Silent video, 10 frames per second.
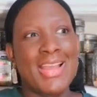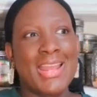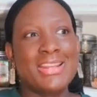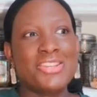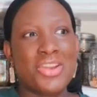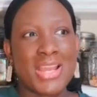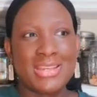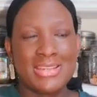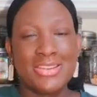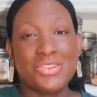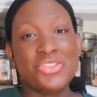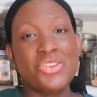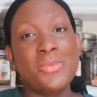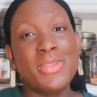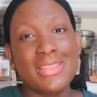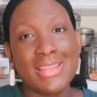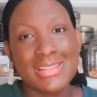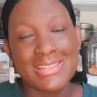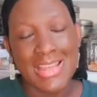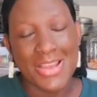And I tried, you know, trimming
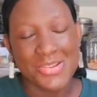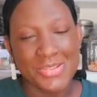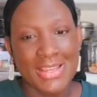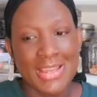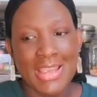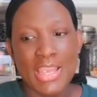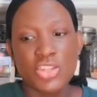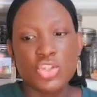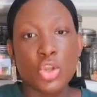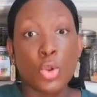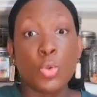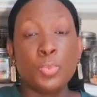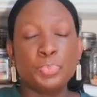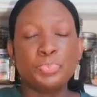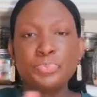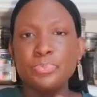things down. And so